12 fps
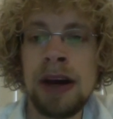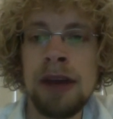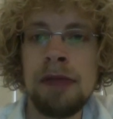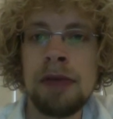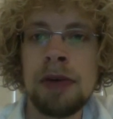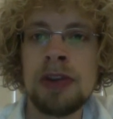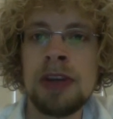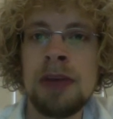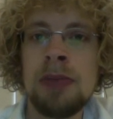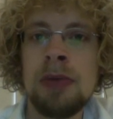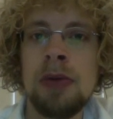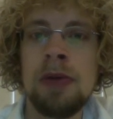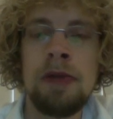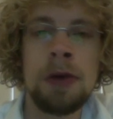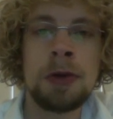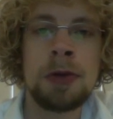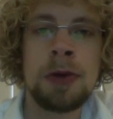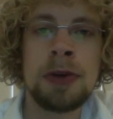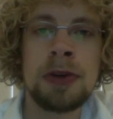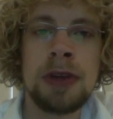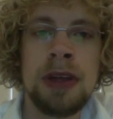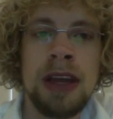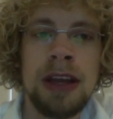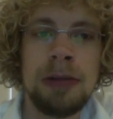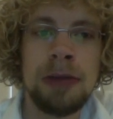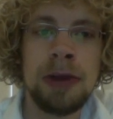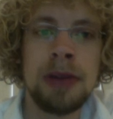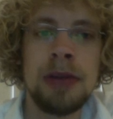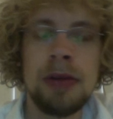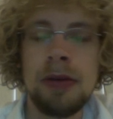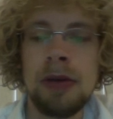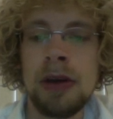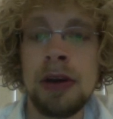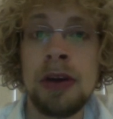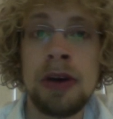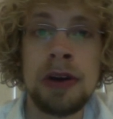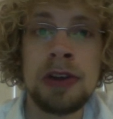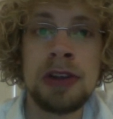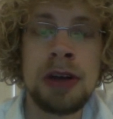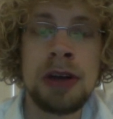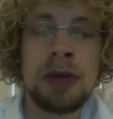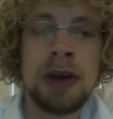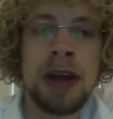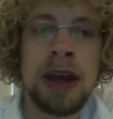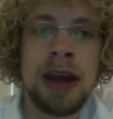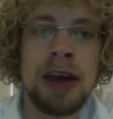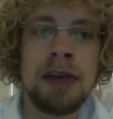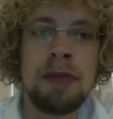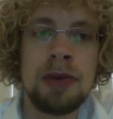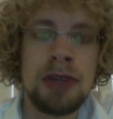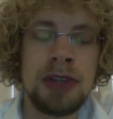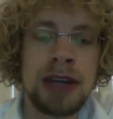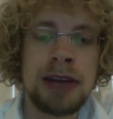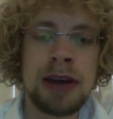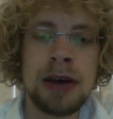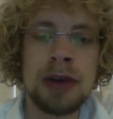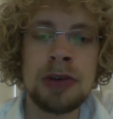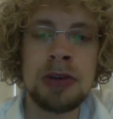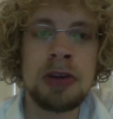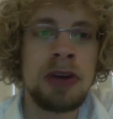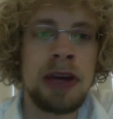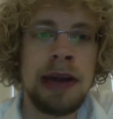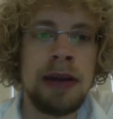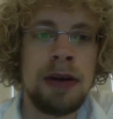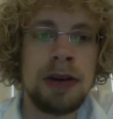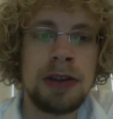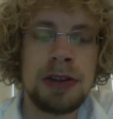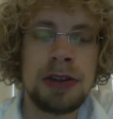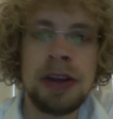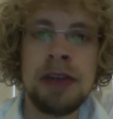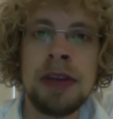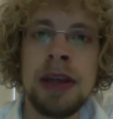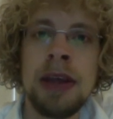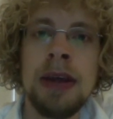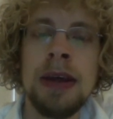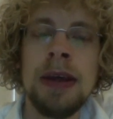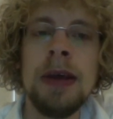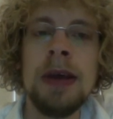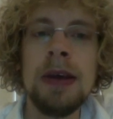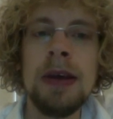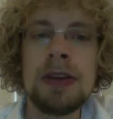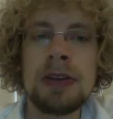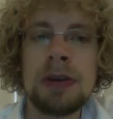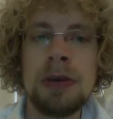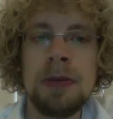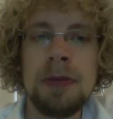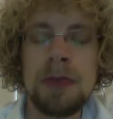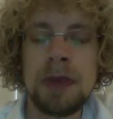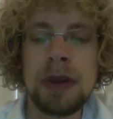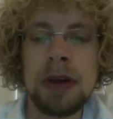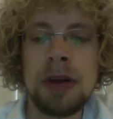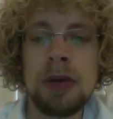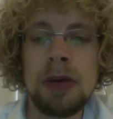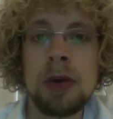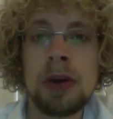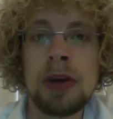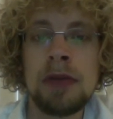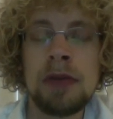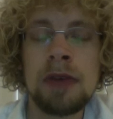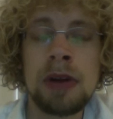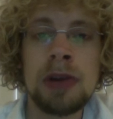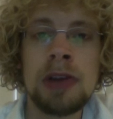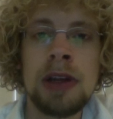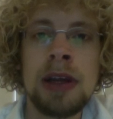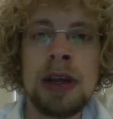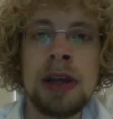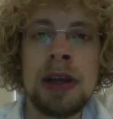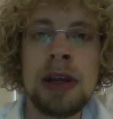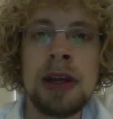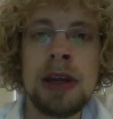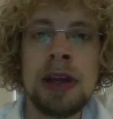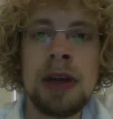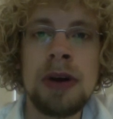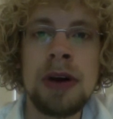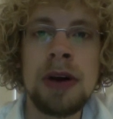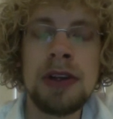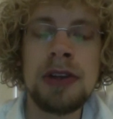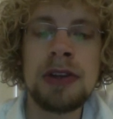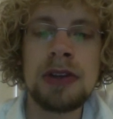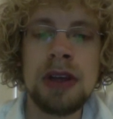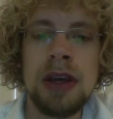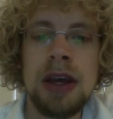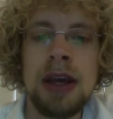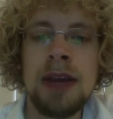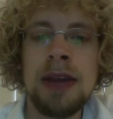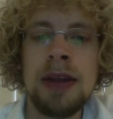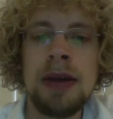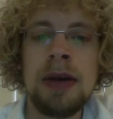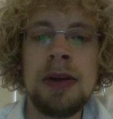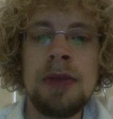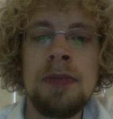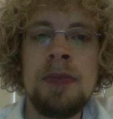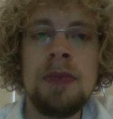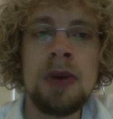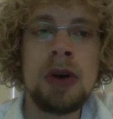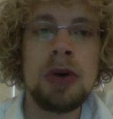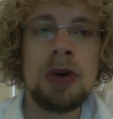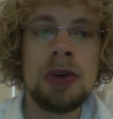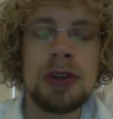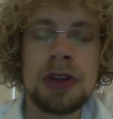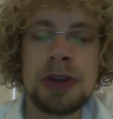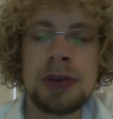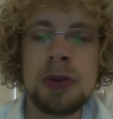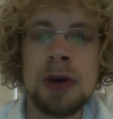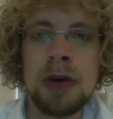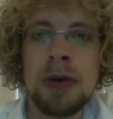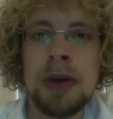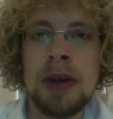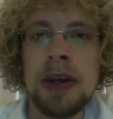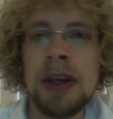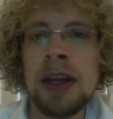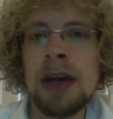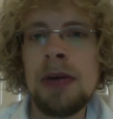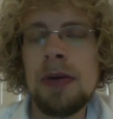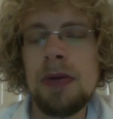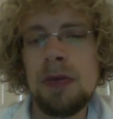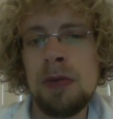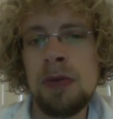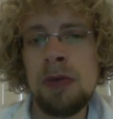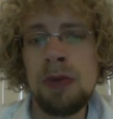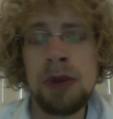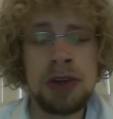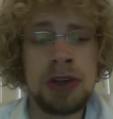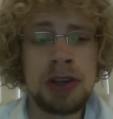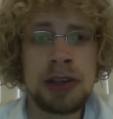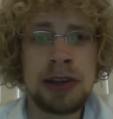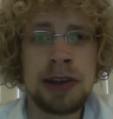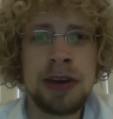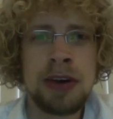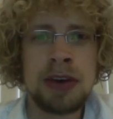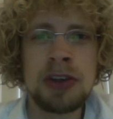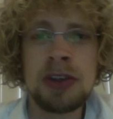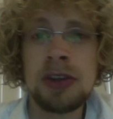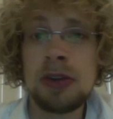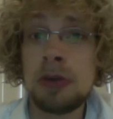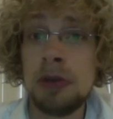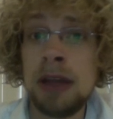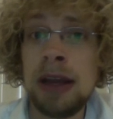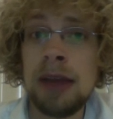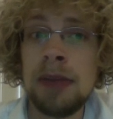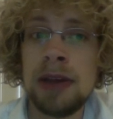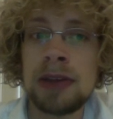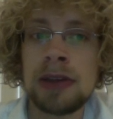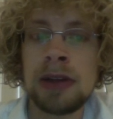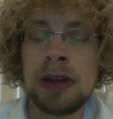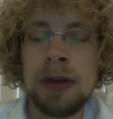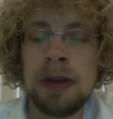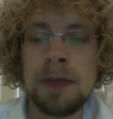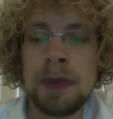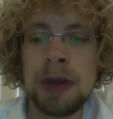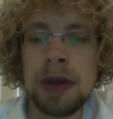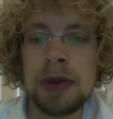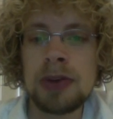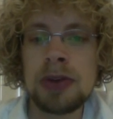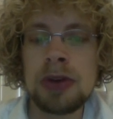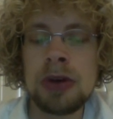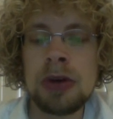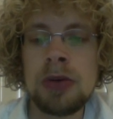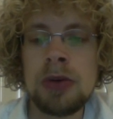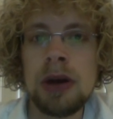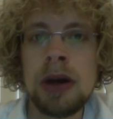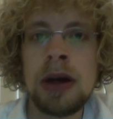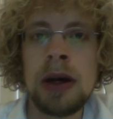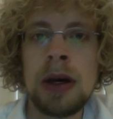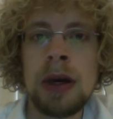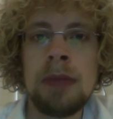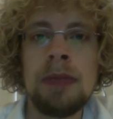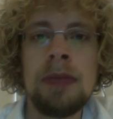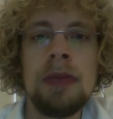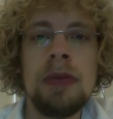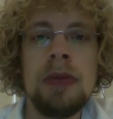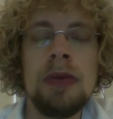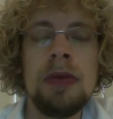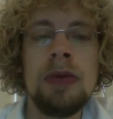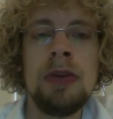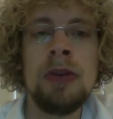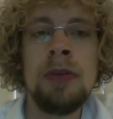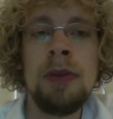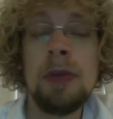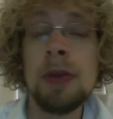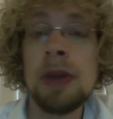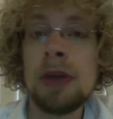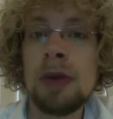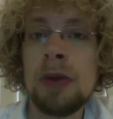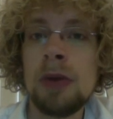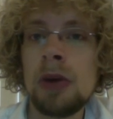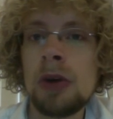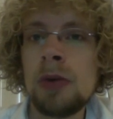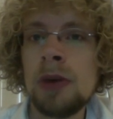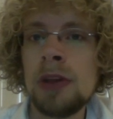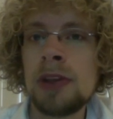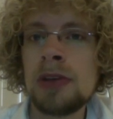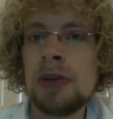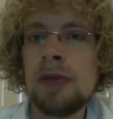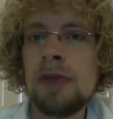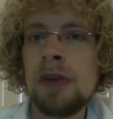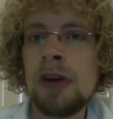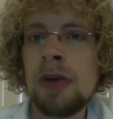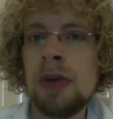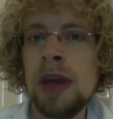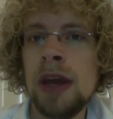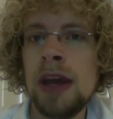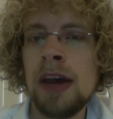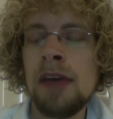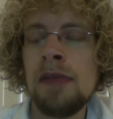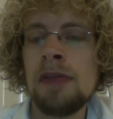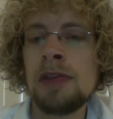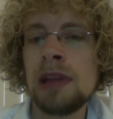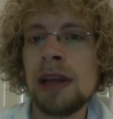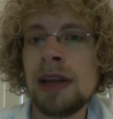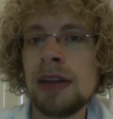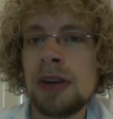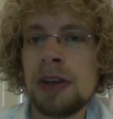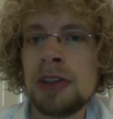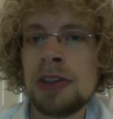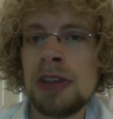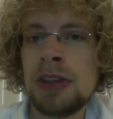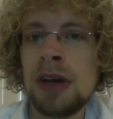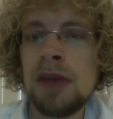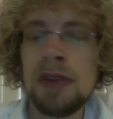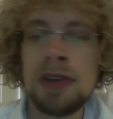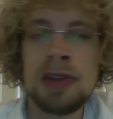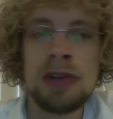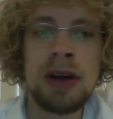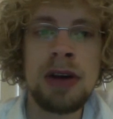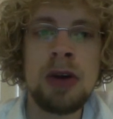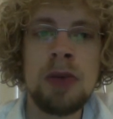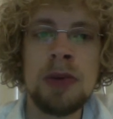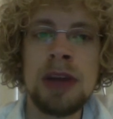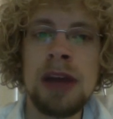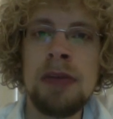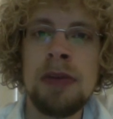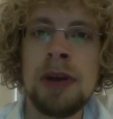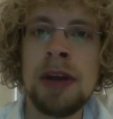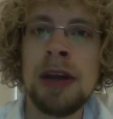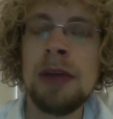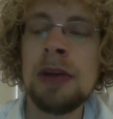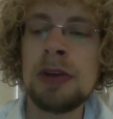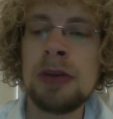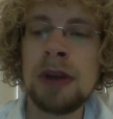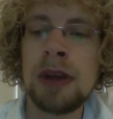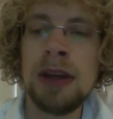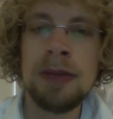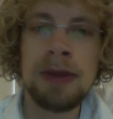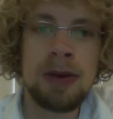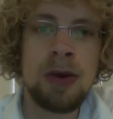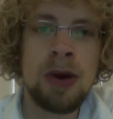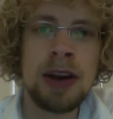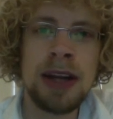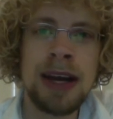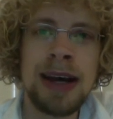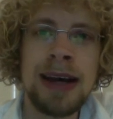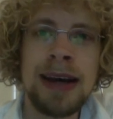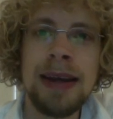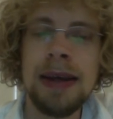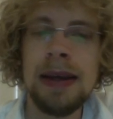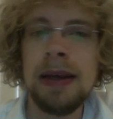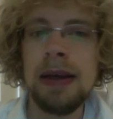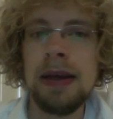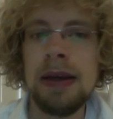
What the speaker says: buy, for example, a first-person kit with guns that already have projectiles and grenade launcher and everything. So we're working closely together with artists and then other coders as well. Now, what we just launched today, basically, so the people that we work with so far, we have selected ourselves. It's not open to everybody yet because we want to keep the quality high.